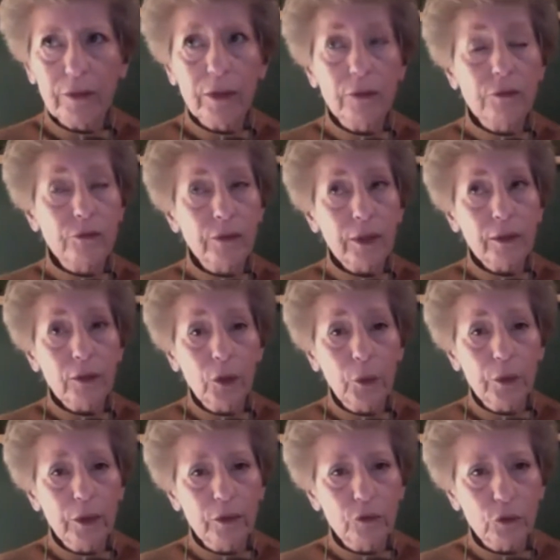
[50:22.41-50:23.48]
And instead of
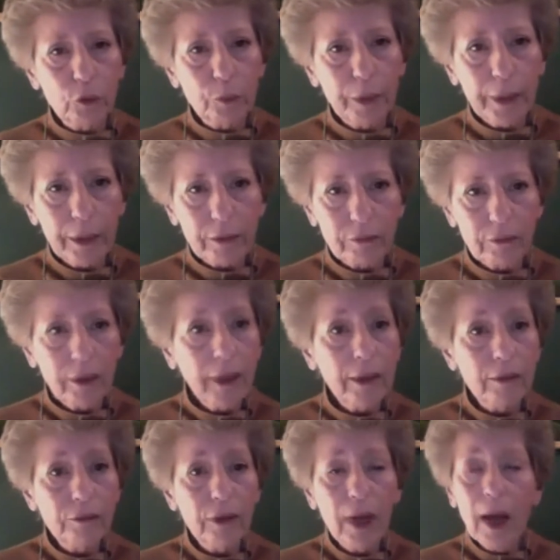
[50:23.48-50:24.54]
going into a past
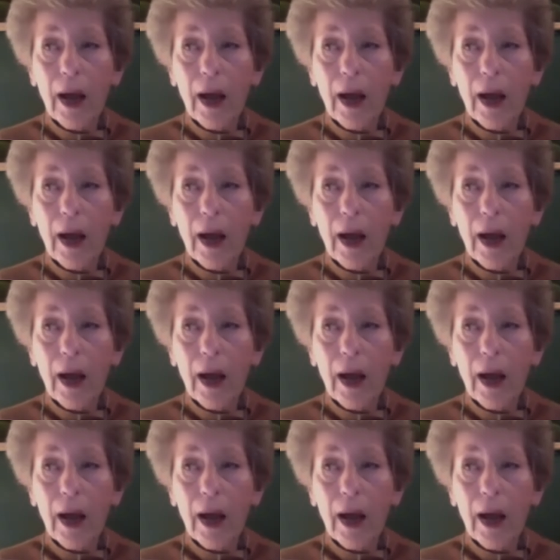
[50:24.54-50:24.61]
life,